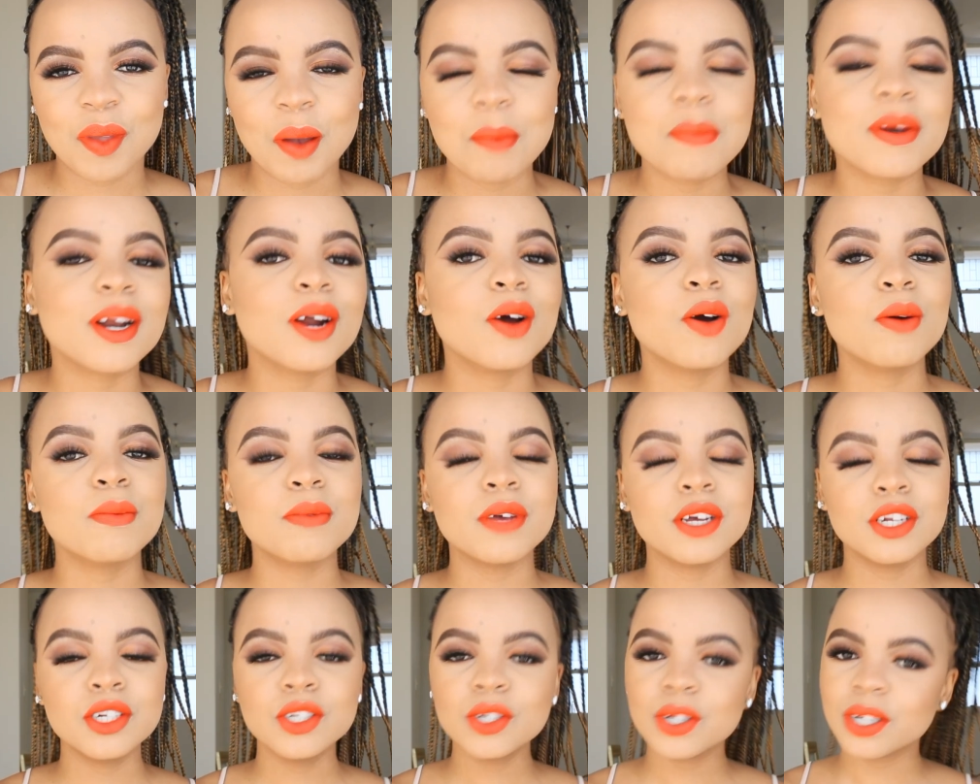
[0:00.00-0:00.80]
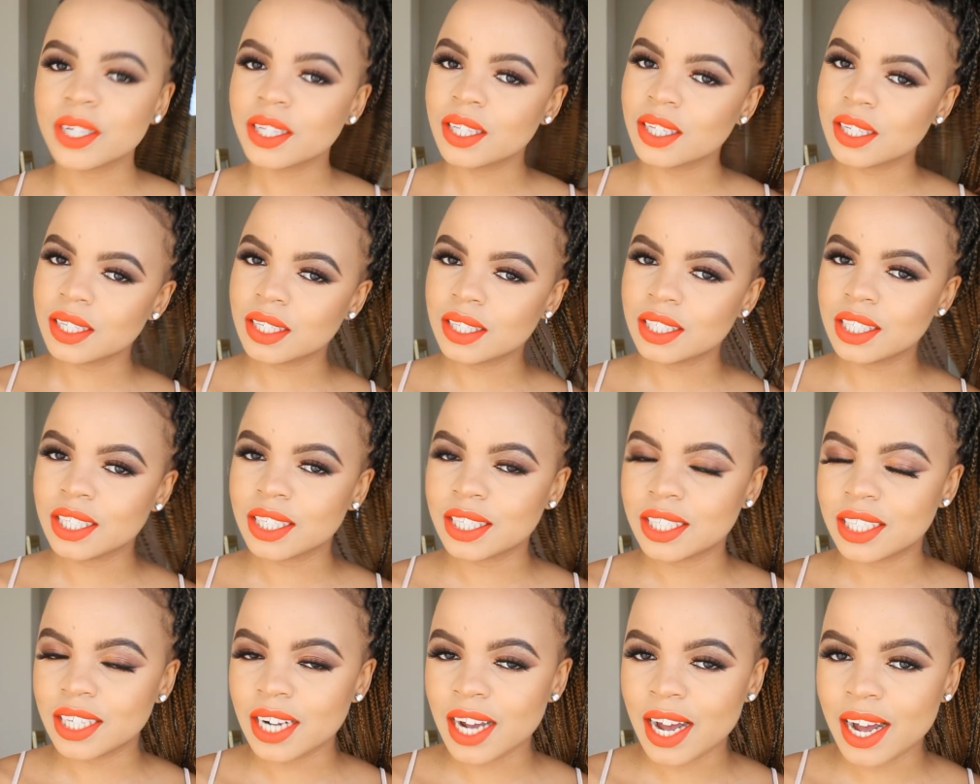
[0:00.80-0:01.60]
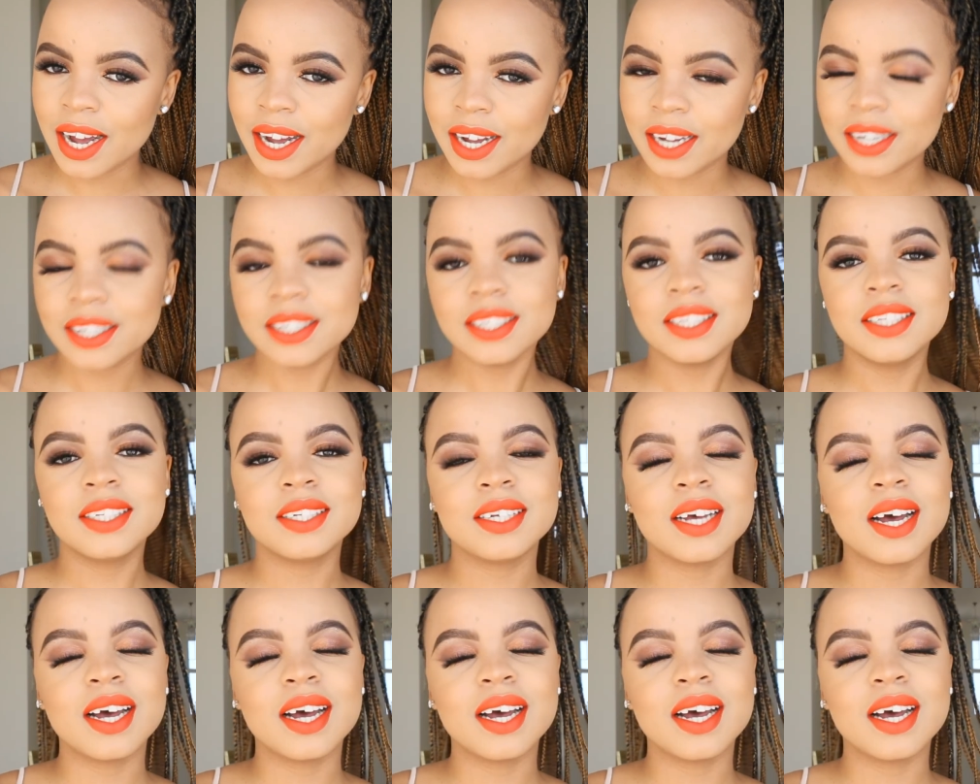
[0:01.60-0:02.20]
But I hope you enjoyed this chit chat.